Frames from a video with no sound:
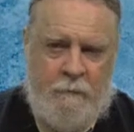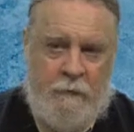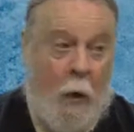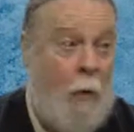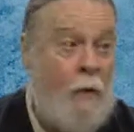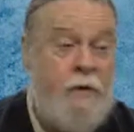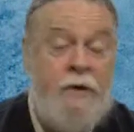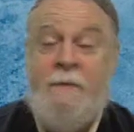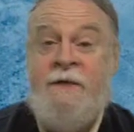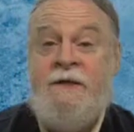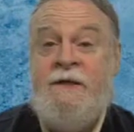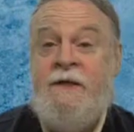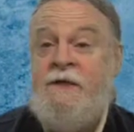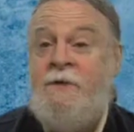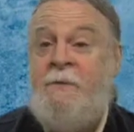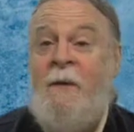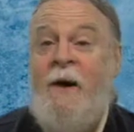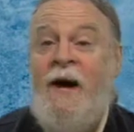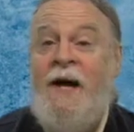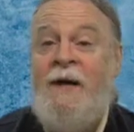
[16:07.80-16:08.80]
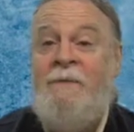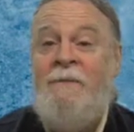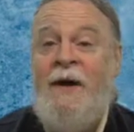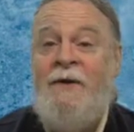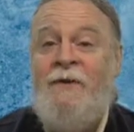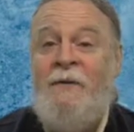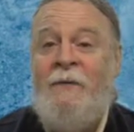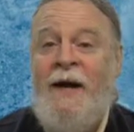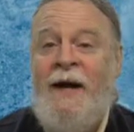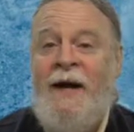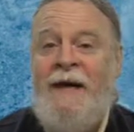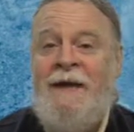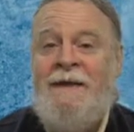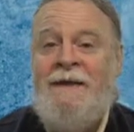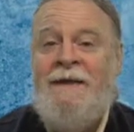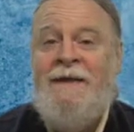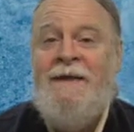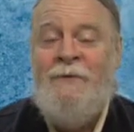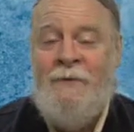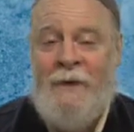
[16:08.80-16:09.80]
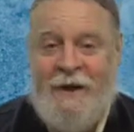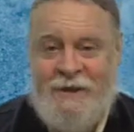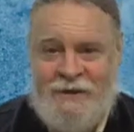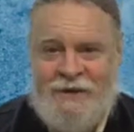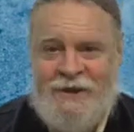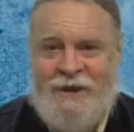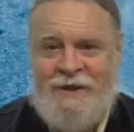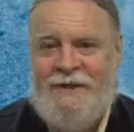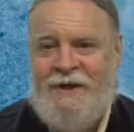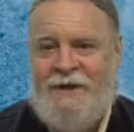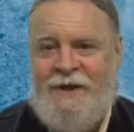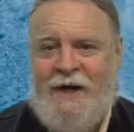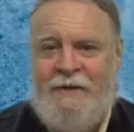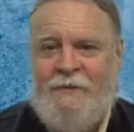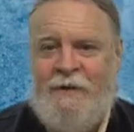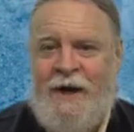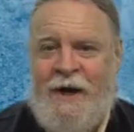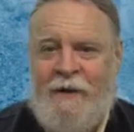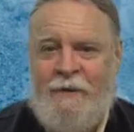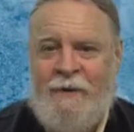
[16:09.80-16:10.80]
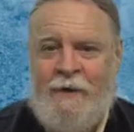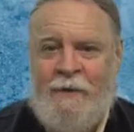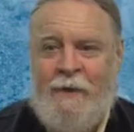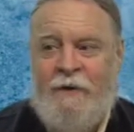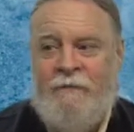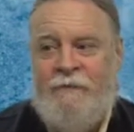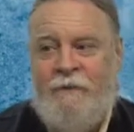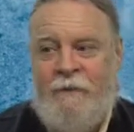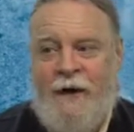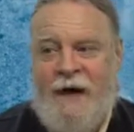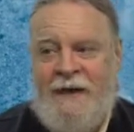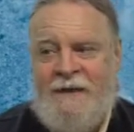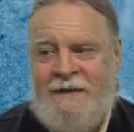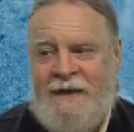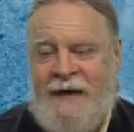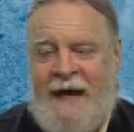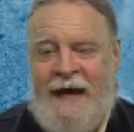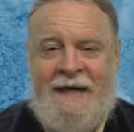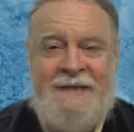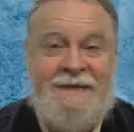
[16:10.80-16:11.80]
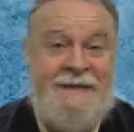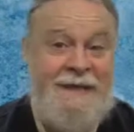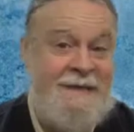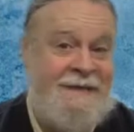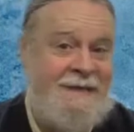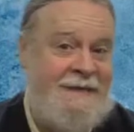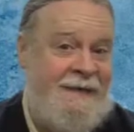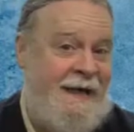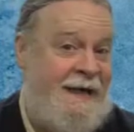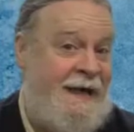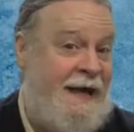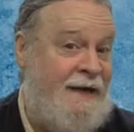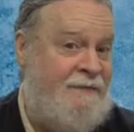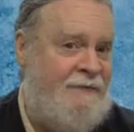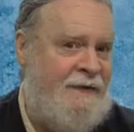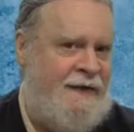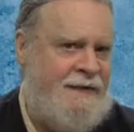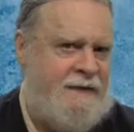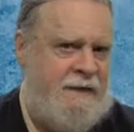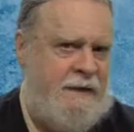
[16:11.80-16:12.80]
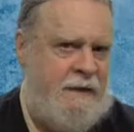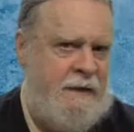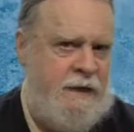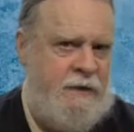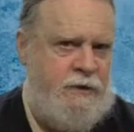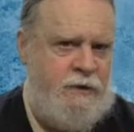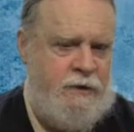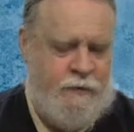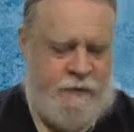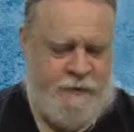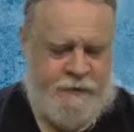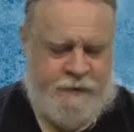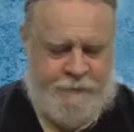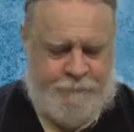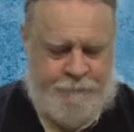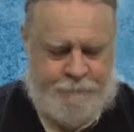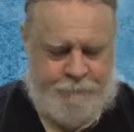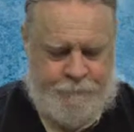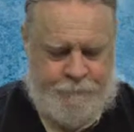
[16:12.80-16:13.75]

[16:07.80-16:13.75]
Or domestic spying, by the way, which is another area where Verizon has, let's say, a vested interest.